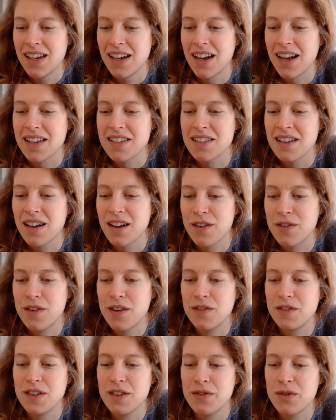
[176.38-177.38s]
Isaiah
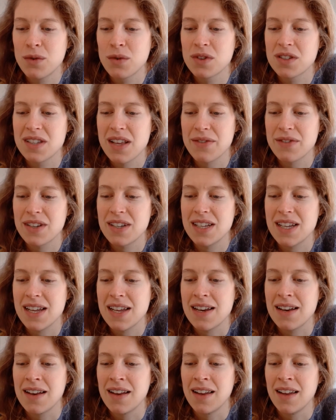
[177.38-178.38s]
54
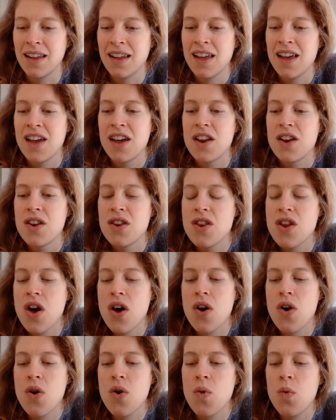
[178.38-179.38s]
17.
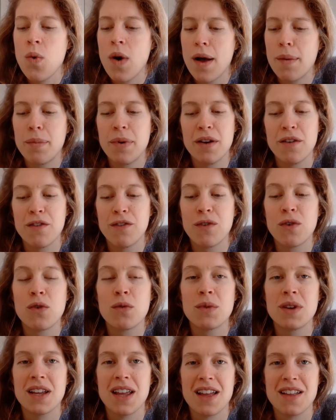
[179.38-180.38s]
No weapon
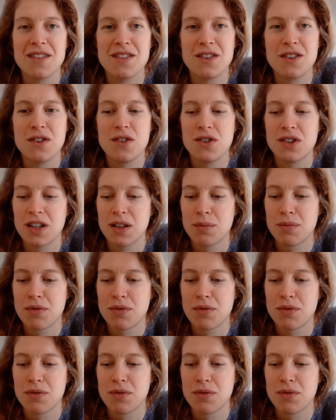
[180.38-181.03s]
formed against you shall